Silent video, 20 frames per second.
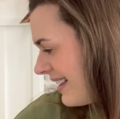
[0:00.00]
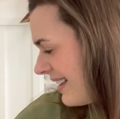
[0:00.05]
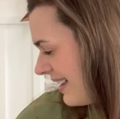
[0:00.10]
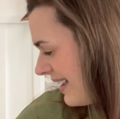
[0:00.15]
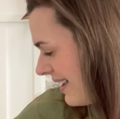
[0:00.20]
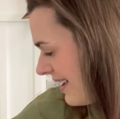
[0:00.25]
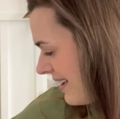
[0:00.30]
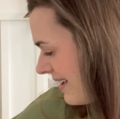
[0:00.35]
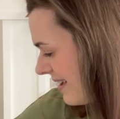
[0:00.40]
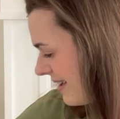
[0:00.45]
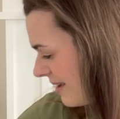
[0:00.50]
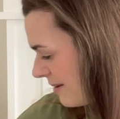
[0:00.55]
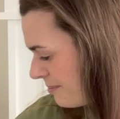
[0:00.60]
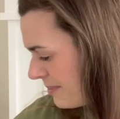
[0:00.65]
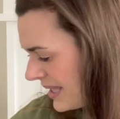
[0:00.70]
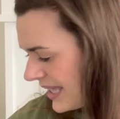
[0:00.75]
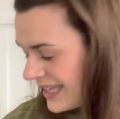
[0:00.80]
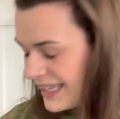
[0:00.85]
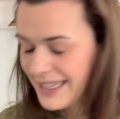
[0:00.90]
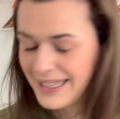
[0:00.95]
And
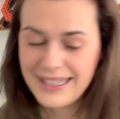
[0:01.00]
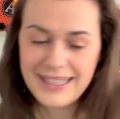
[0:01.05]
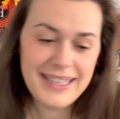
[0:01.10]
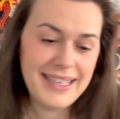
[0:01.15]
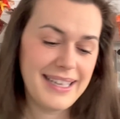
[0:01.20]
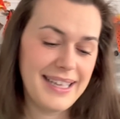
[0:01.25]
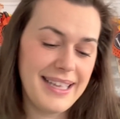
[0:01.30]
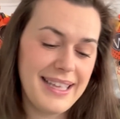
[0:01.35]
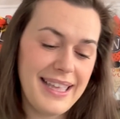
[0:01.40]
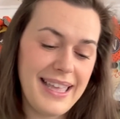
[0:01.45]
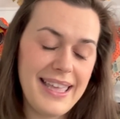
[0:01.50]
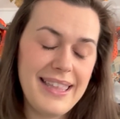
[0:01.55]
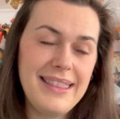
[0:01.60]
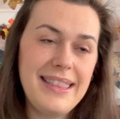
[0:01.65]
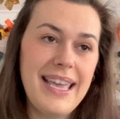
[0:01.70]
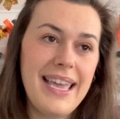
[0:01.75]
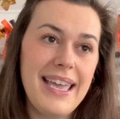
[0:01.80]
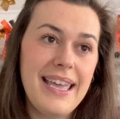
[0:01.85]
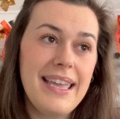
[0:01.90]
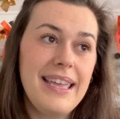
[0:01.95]

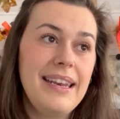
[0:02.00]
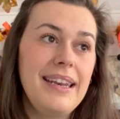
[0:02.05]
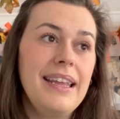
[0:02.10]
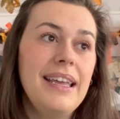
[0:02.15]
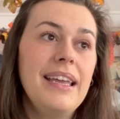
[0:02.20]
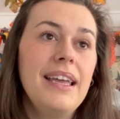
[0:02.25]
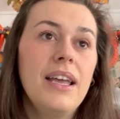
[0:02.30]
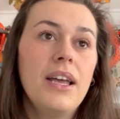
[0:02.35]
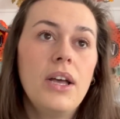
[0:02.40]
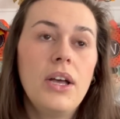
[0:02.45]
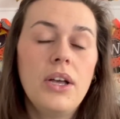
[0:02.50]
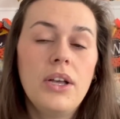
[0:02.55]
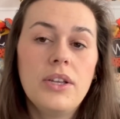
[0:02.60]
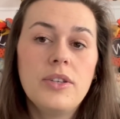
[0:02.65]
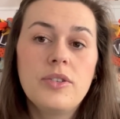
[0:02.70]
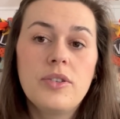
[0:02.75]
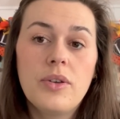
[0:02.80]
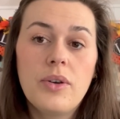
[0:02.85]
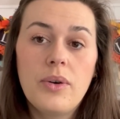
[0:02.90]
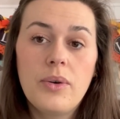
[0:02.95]
then,
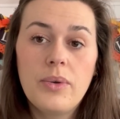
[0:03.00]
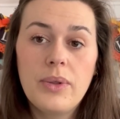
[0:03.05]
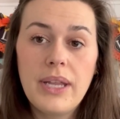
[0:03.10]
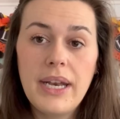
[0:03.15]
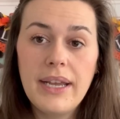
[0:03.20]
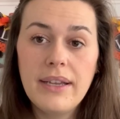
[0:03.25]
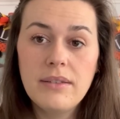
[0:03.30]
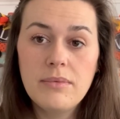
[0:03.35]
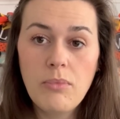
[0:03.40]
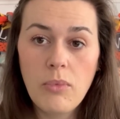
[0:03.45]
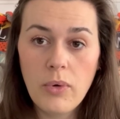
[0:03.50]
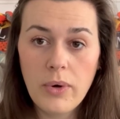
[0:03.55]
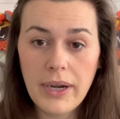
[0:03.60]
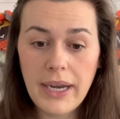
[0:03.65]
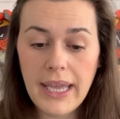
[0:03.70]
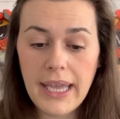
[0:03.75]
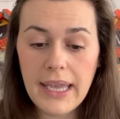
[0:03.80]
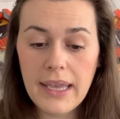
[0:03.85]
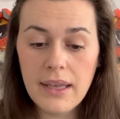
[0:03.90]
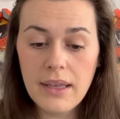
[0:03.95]
so the next
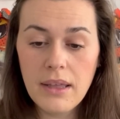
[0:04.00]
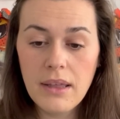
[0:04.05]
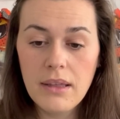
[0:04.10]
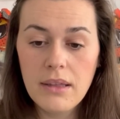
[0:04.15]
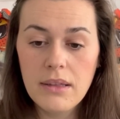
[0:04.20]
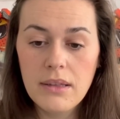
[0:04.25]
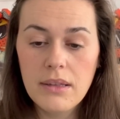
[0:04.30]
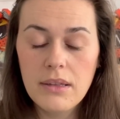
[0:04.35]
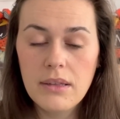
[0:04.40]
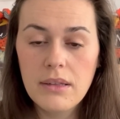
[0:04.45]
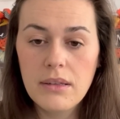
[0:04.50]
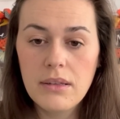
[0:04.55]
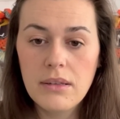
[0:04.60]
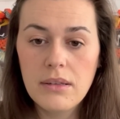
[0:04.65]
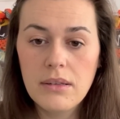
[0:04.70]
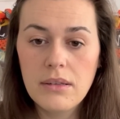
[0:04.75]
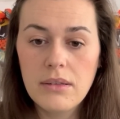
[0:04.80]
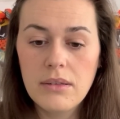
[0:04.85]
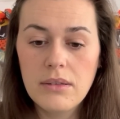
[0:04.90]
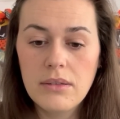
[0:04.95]
morning,
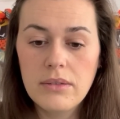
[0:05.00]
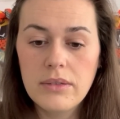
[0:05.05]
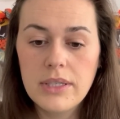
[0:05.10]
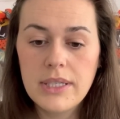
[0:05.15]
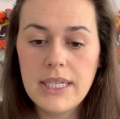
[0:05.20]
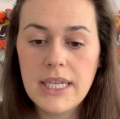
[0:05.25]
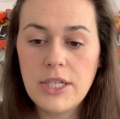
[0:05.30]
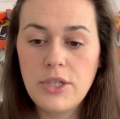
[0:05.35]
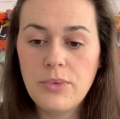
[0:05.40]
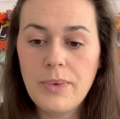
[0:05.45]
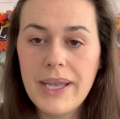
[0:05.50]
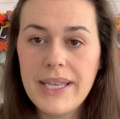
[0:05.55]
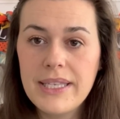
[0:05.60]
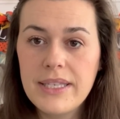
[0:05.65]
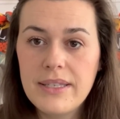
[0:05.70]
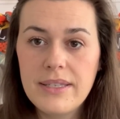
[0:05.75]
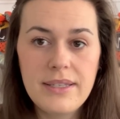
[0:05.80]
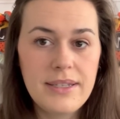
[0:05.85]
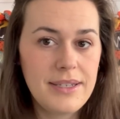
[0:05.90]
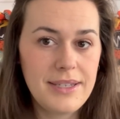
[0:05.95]
Stitch
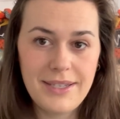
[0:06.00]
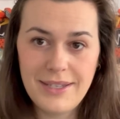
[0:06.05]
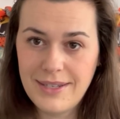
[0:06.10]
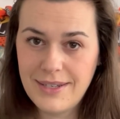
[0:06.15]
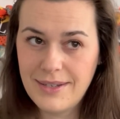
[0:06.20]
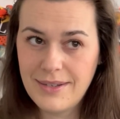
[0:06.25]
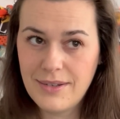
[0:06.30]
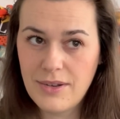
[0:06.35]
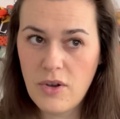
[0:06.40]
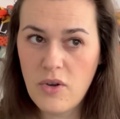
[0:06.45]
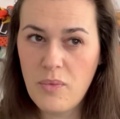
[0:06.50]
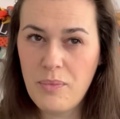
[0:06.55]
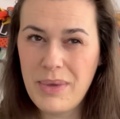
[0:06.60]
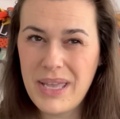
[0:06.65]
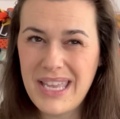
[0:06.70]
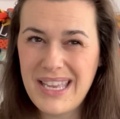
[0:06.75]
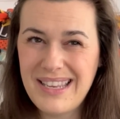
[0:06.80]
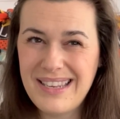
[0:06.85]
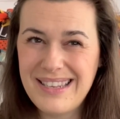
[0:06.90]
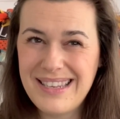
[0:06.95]
West
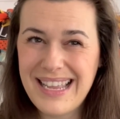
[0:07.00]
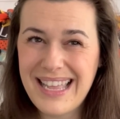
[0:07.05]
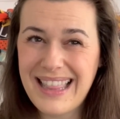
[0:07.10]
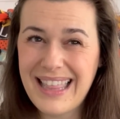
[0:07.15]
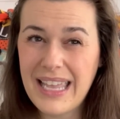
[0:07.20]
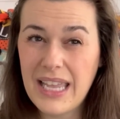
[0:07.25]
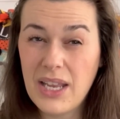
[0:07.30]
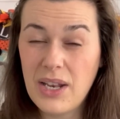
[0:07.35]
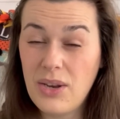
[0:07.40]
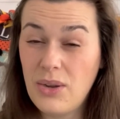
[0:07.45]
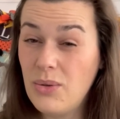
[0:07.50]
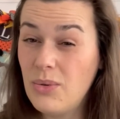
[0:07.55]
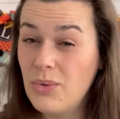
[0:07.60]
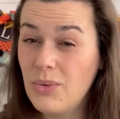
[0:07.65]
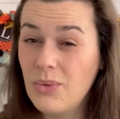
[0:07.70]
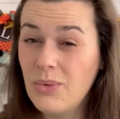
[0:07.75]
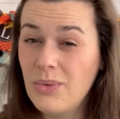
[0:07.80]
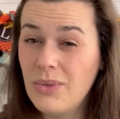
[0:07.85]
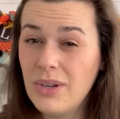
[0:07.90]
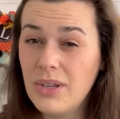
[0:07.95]
opened at like
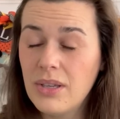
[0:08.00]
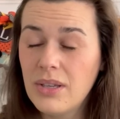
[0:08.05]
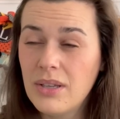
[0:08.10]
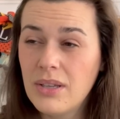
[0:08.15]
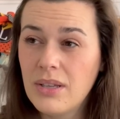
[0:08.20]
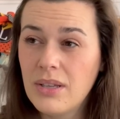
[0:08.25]
noon.